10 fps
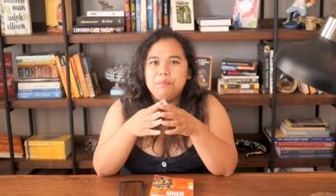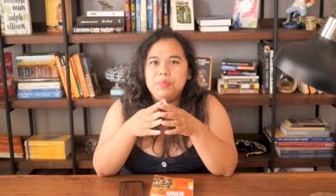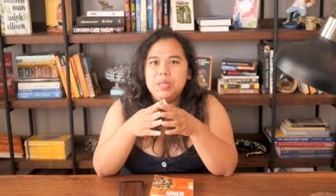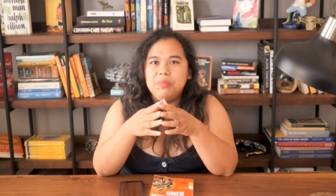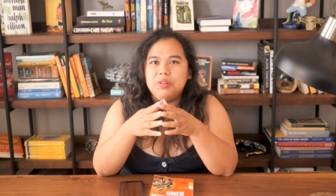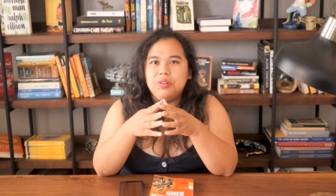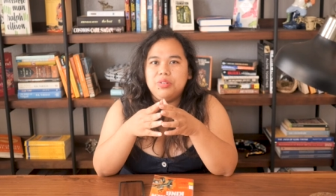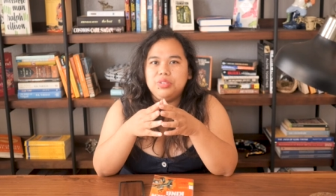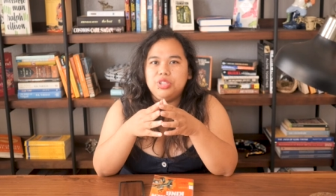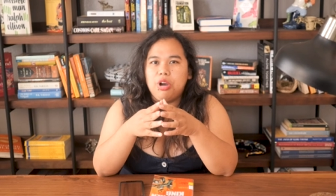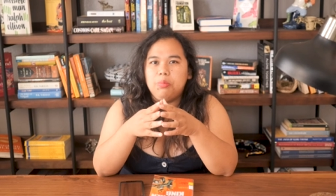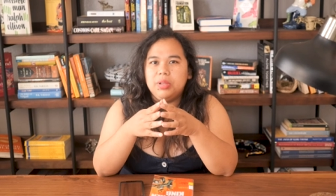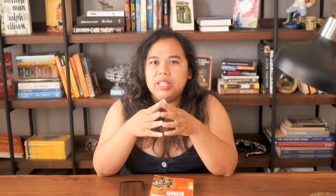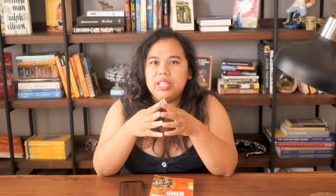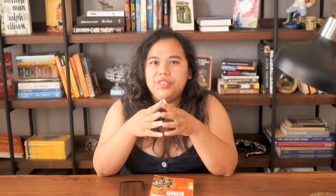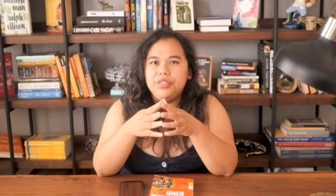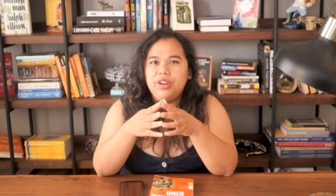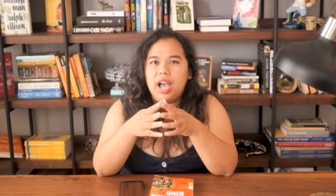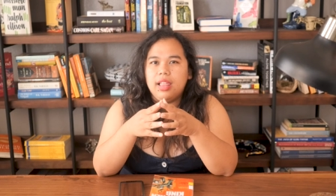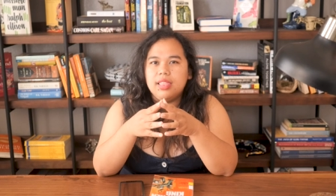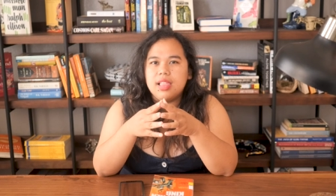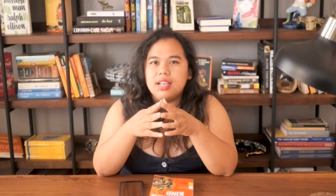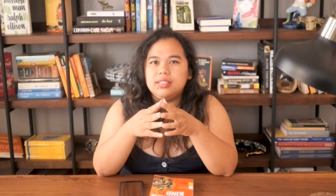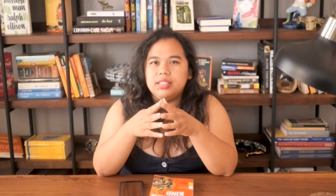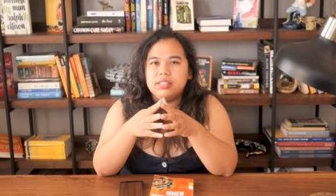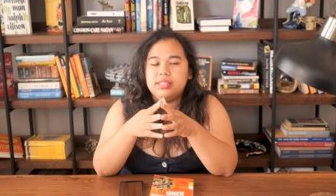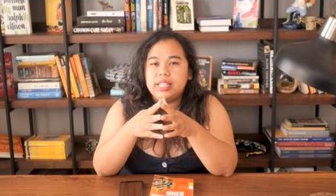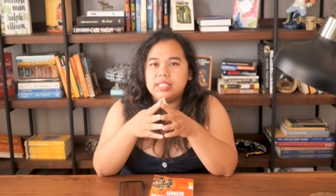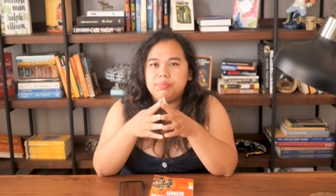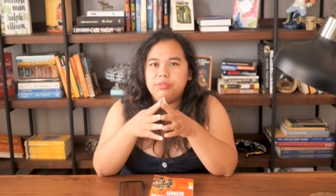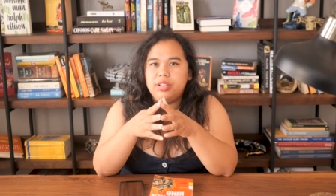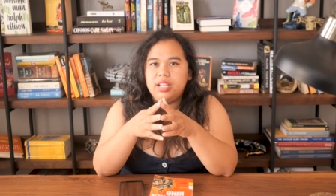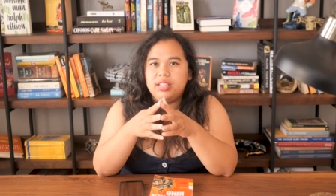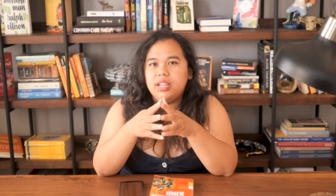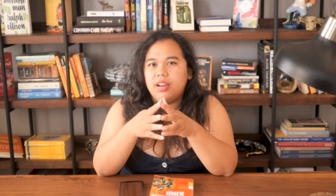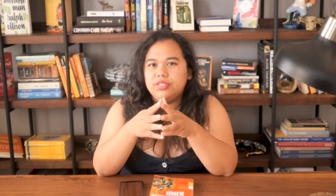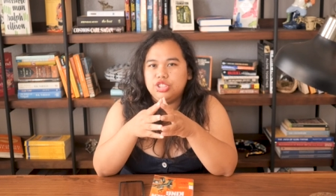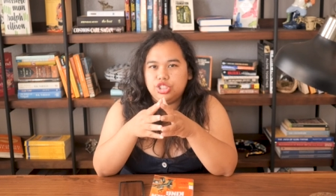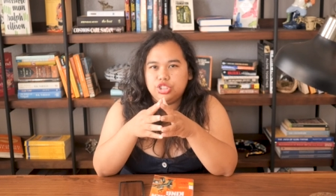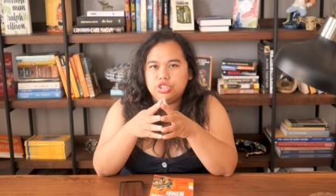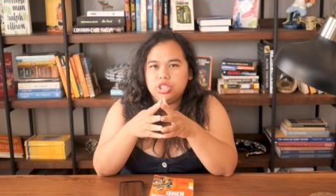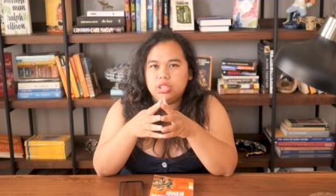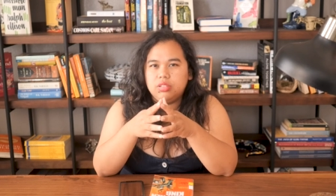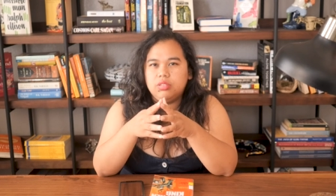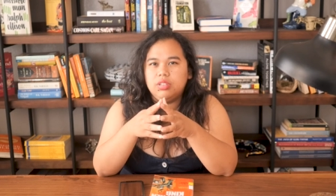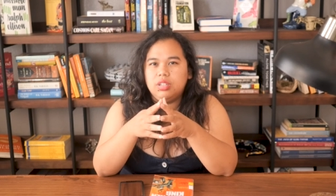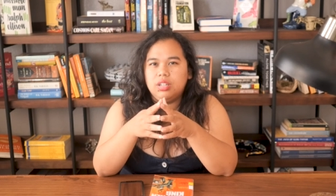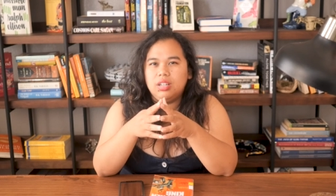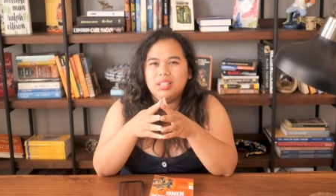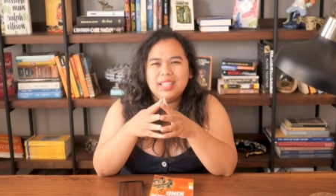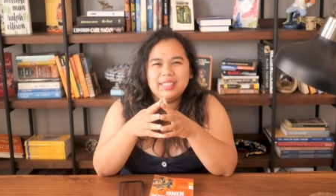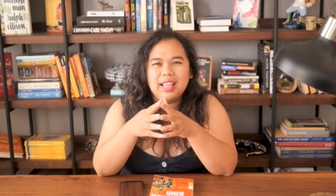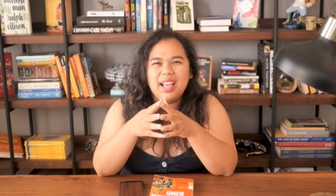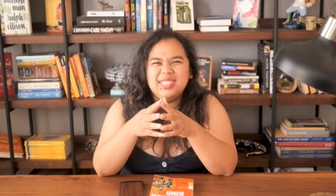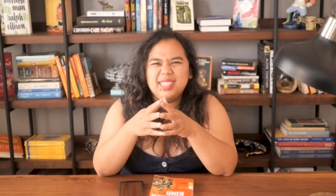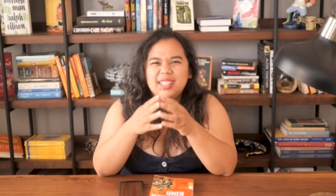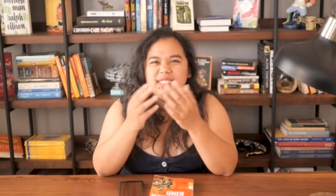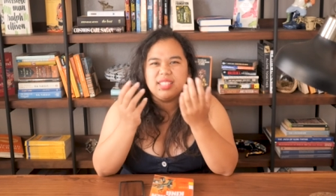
people don't believe you unless they're desperate enough to use you. Like, is isn't that